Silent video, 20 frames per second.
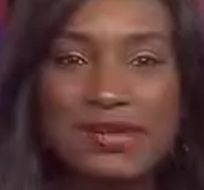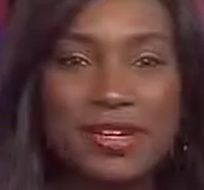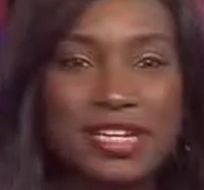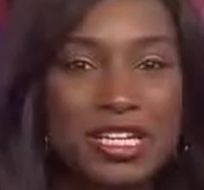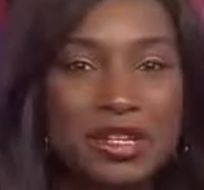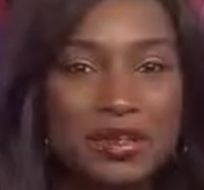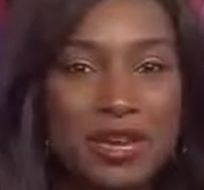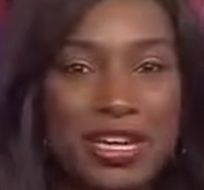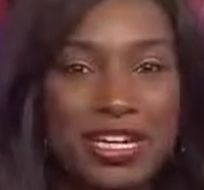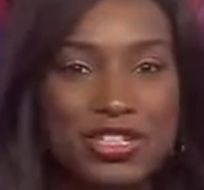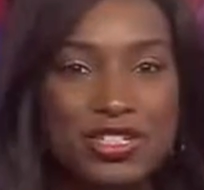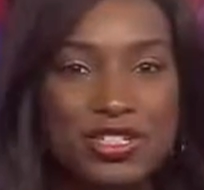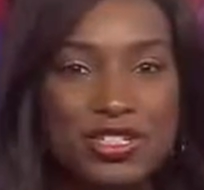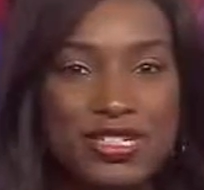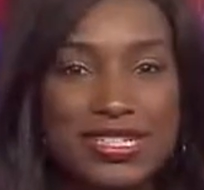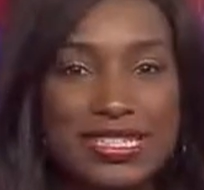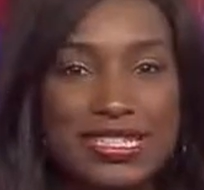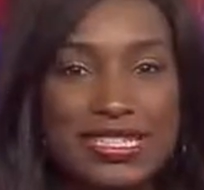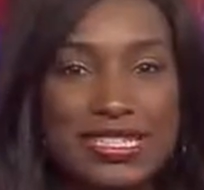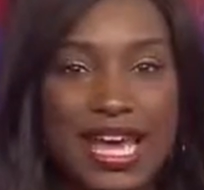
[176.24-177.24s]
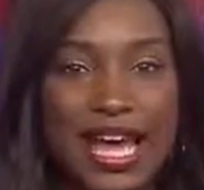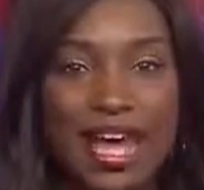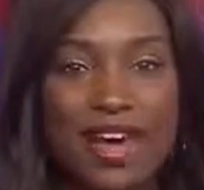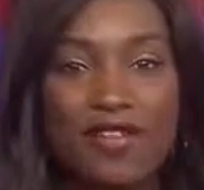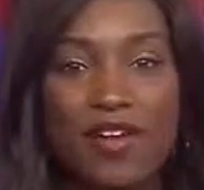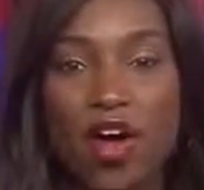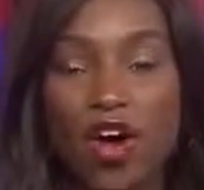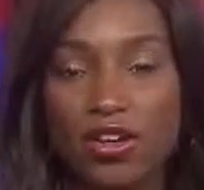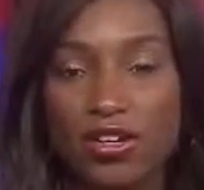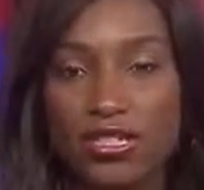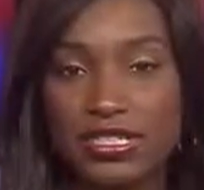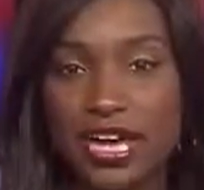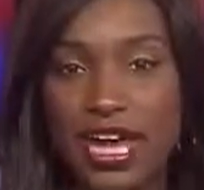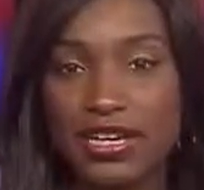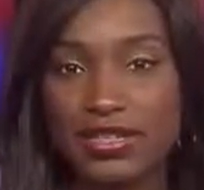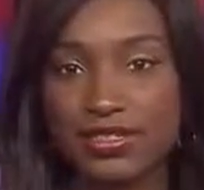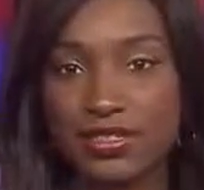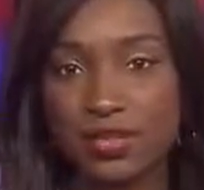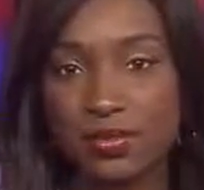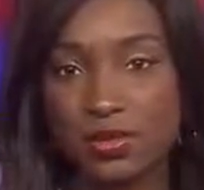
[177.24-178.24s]
many patients have heart
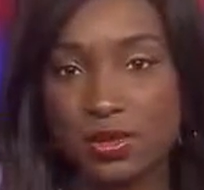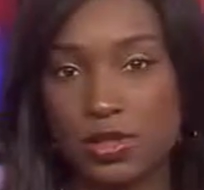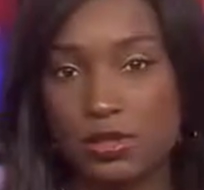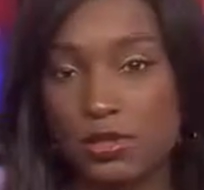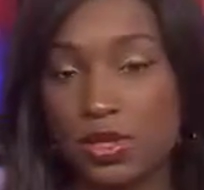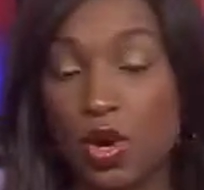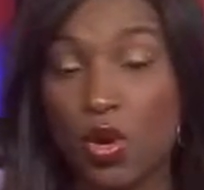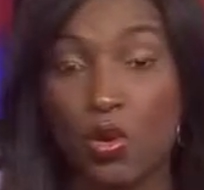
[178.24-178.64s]
attack symptoms